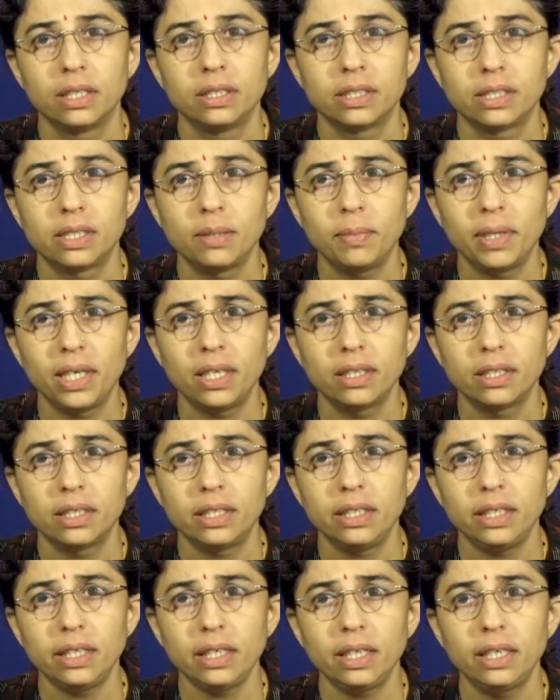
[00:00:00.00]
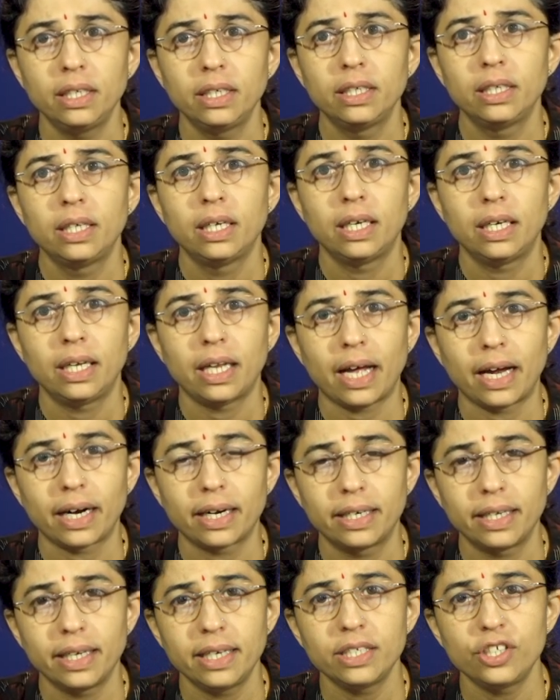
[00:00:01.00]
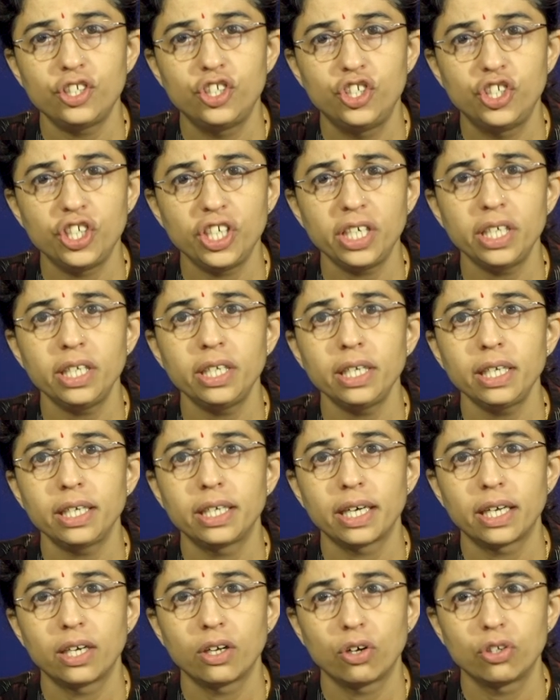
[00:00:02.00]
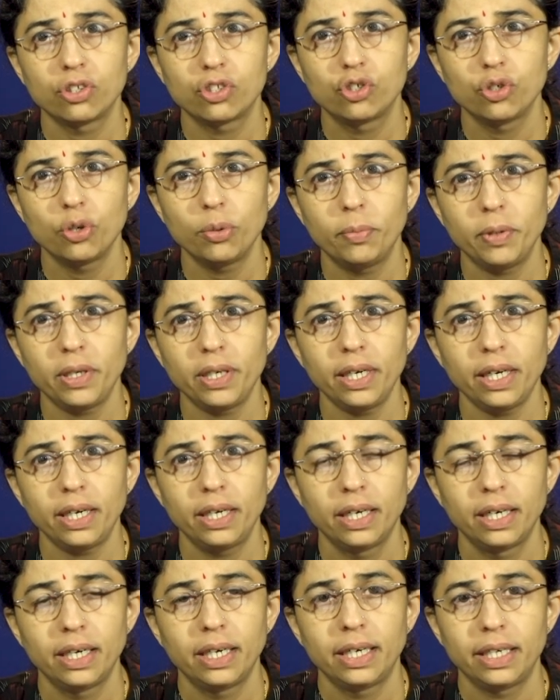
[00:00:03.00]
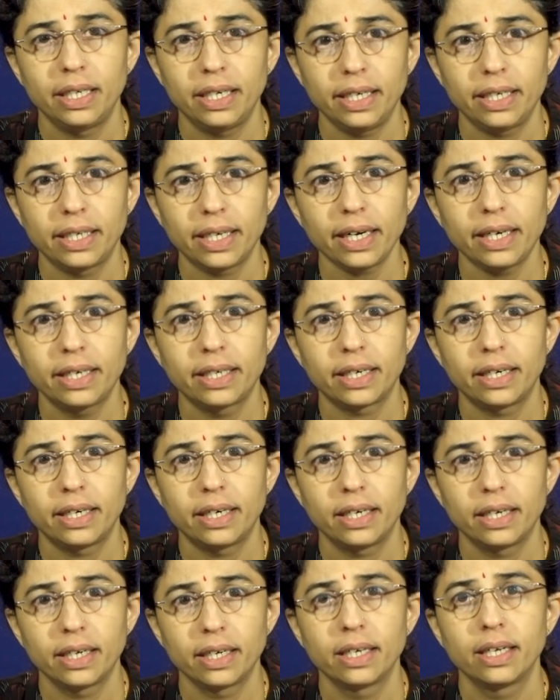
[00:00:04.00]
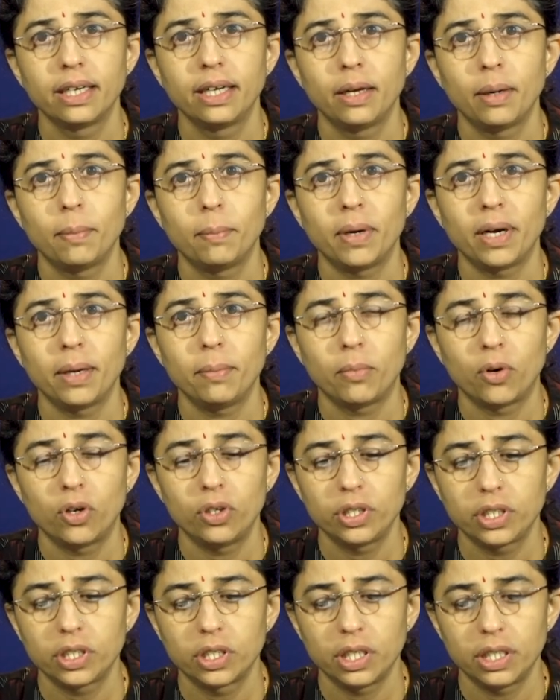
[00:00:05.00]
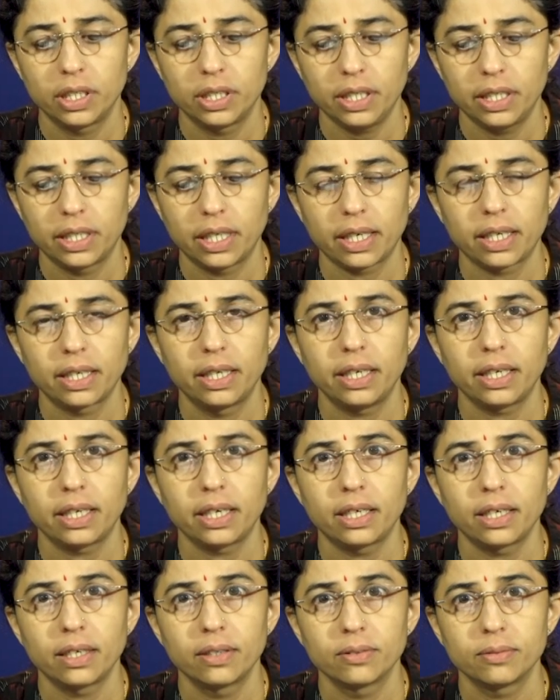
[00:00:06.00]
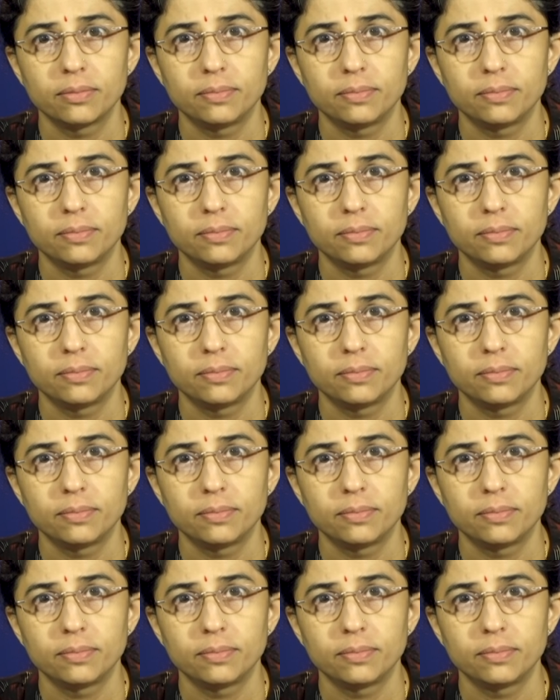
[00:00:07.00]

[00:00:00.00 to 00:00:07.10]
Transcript: Similarly, lactase gene can also be detected by molecular technique.